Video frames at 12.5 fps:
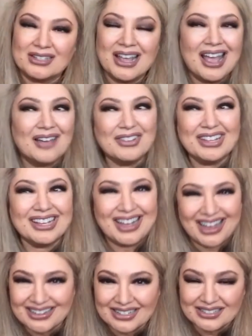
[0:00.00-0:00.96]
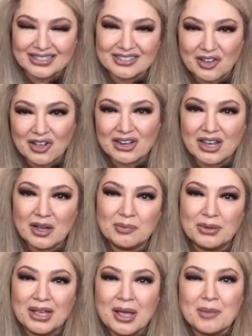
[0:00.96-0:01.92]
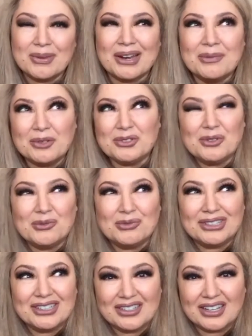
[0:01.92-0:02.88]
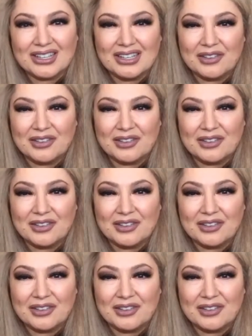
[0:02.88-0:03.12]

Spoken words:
I feel like kindness has gone up, but I'm also really lucky.